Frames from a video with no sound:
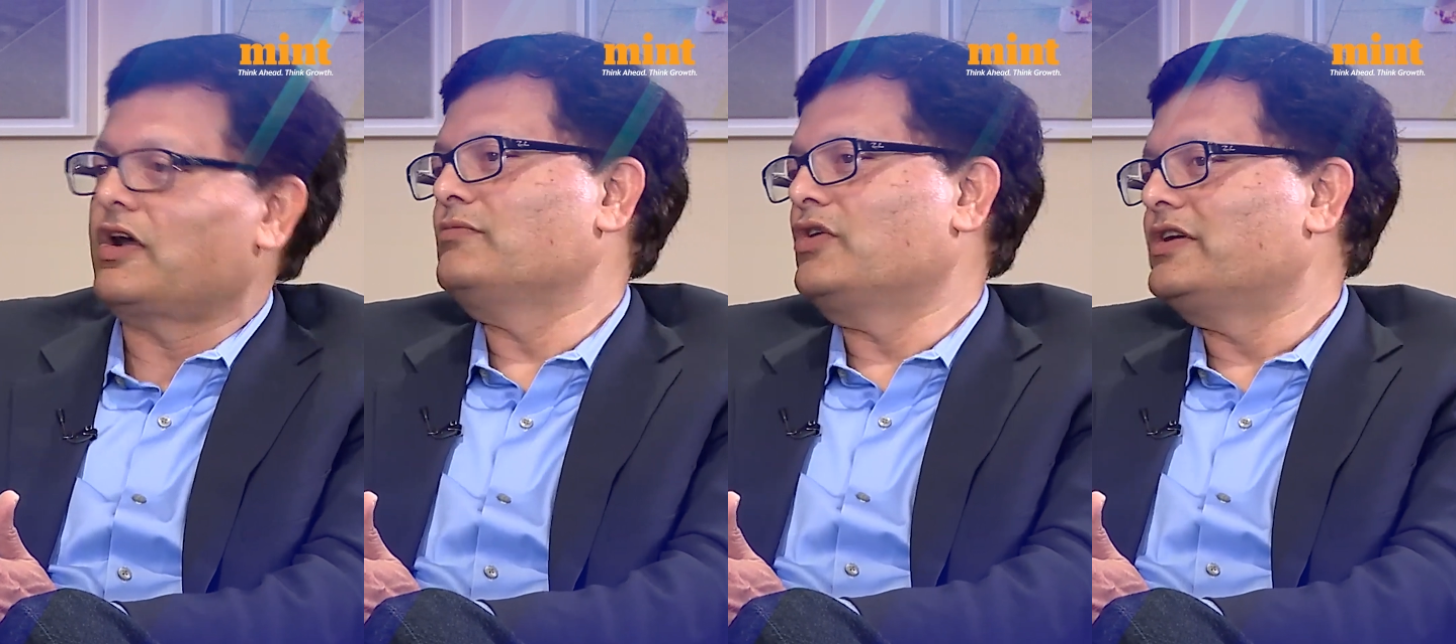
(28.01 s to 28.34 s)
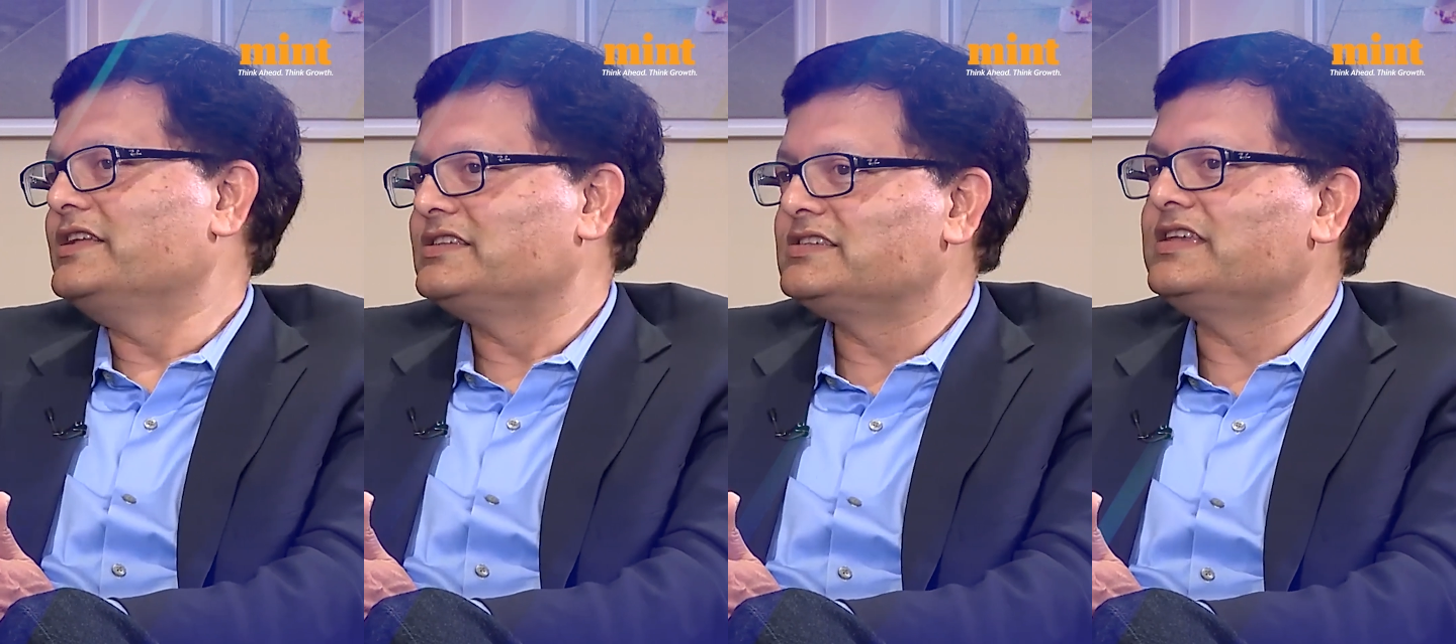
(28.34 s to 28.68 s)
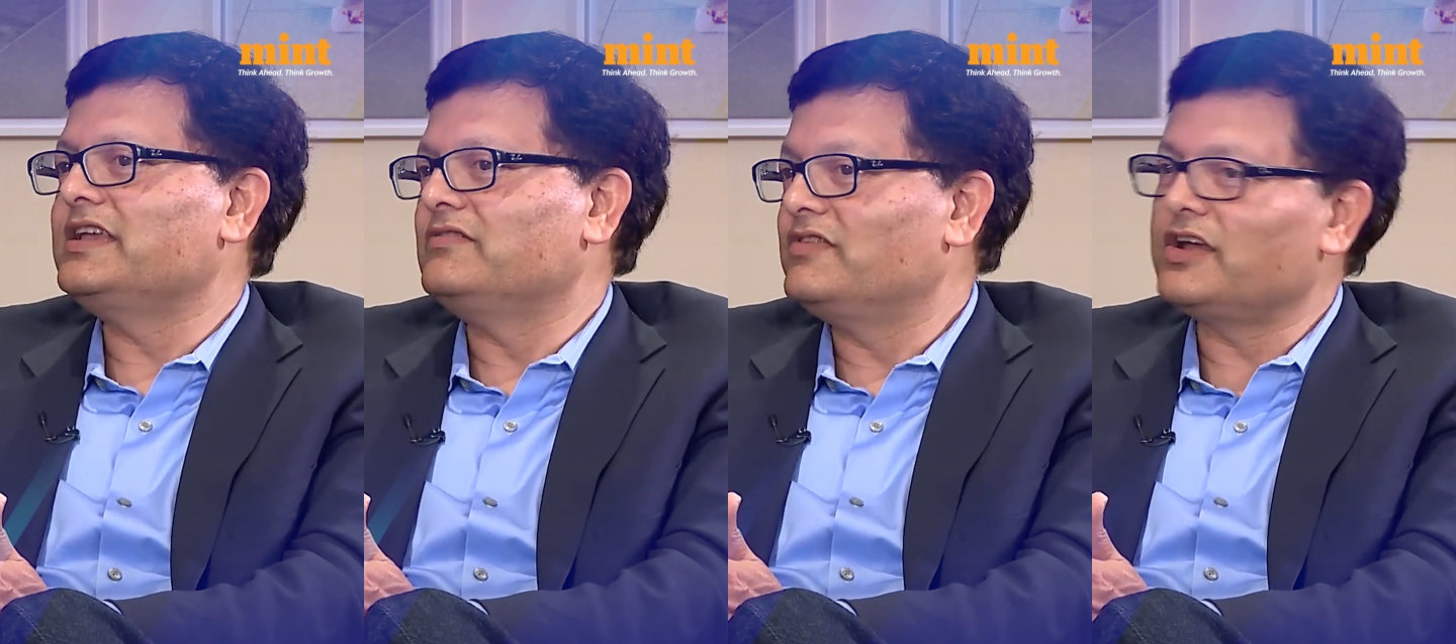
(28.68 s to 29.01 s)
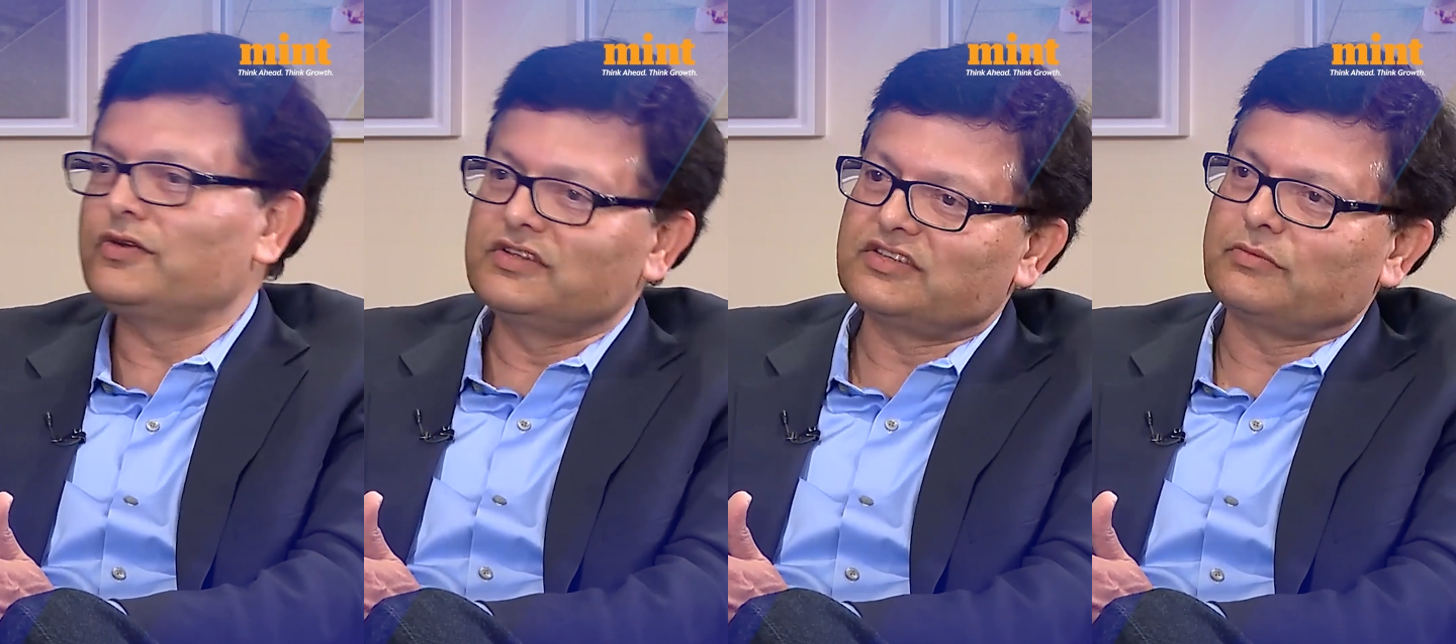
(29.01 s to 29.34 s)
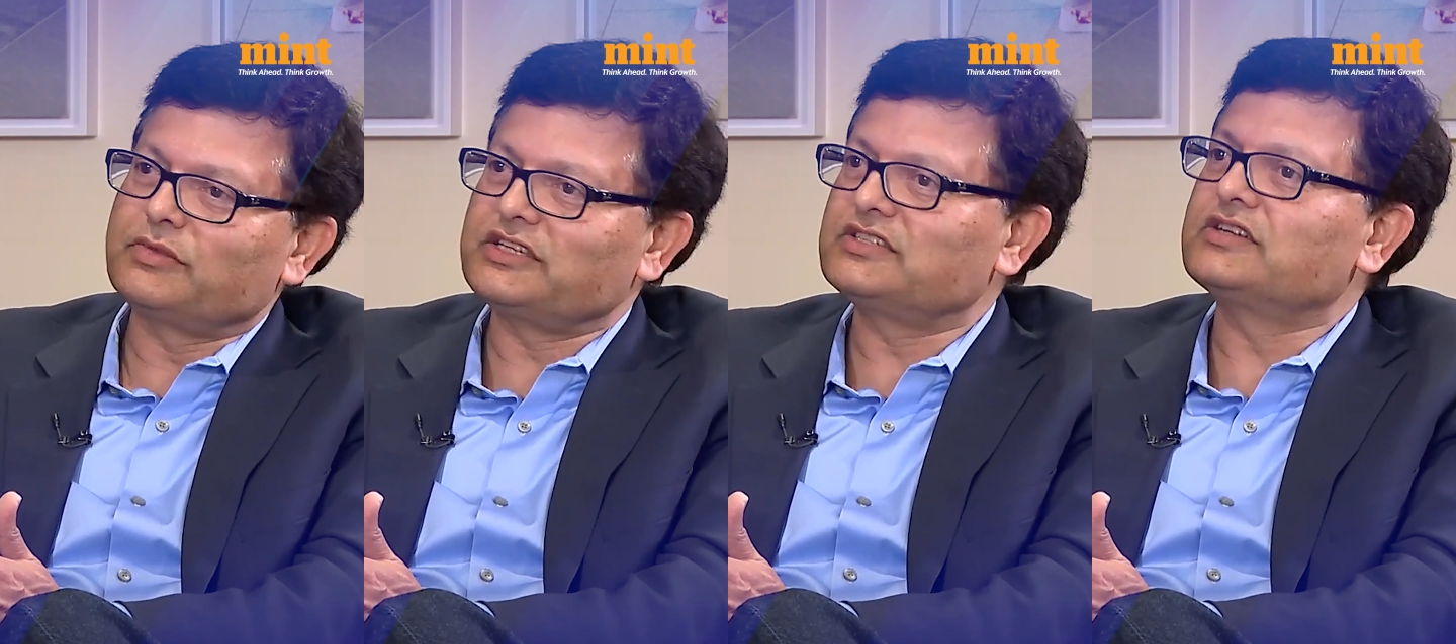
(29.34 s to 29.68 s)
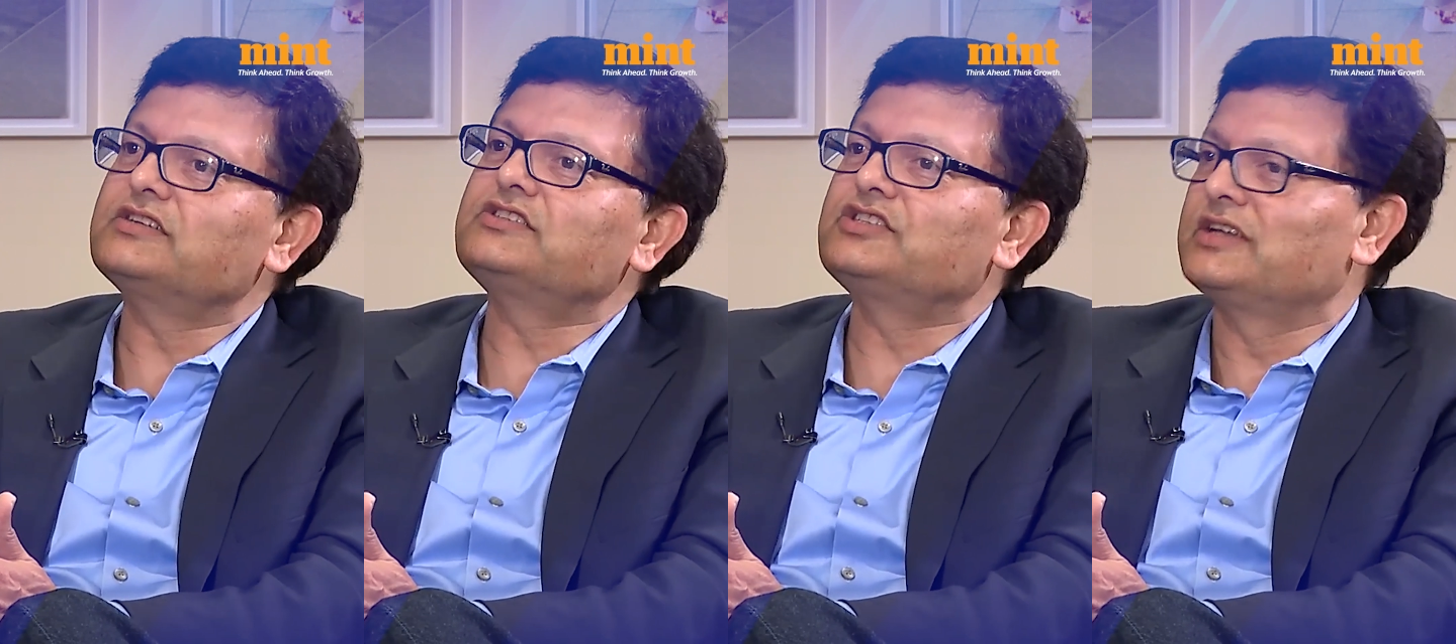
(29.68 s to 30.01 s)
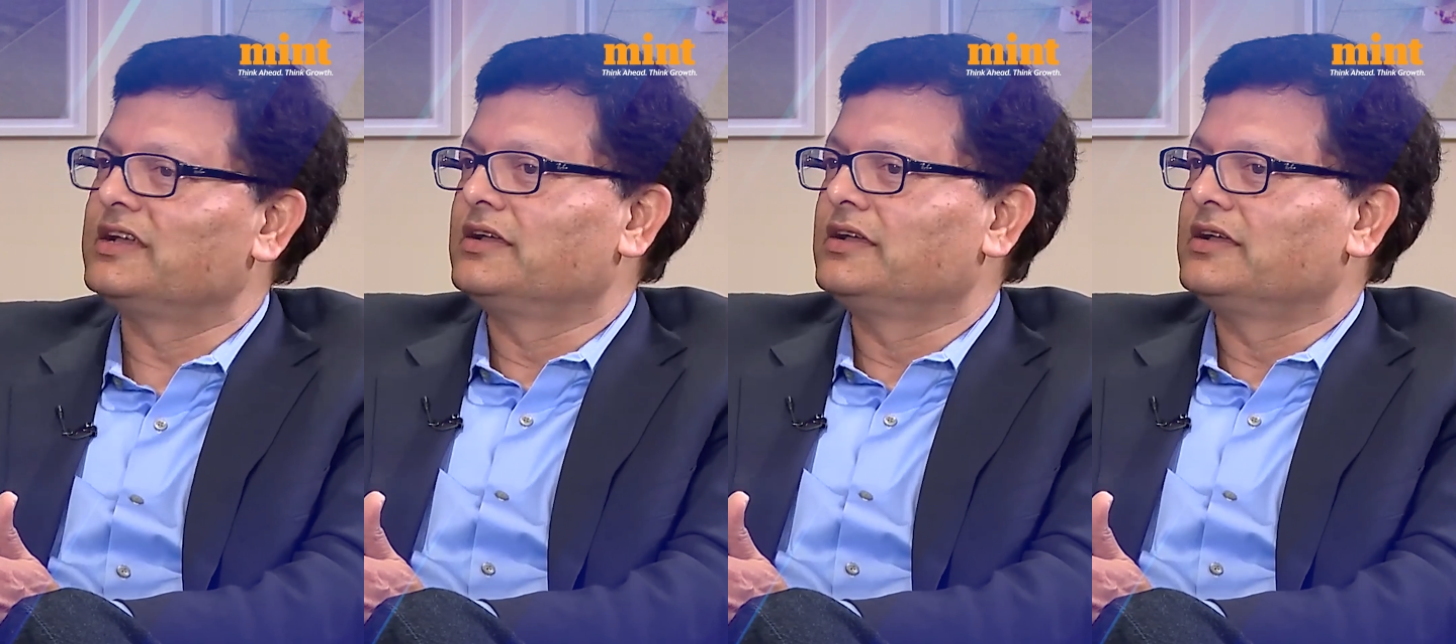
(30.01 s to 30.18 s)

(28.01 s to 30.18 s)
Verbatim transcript: I'm already seeing we are doing some research.